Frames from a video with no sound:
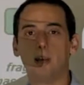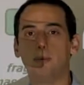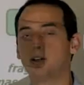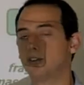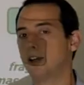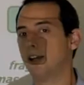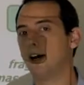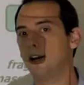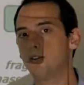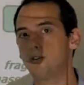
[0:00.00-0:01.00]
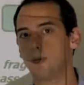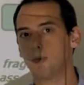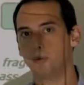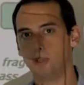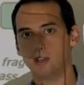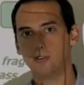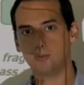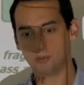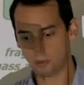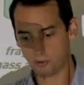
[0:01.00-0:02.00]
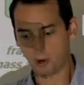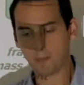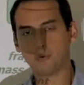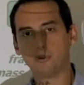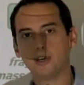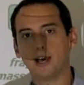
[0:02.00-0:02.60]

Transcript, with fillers: Because in an ion trap, what we can do is we trap all the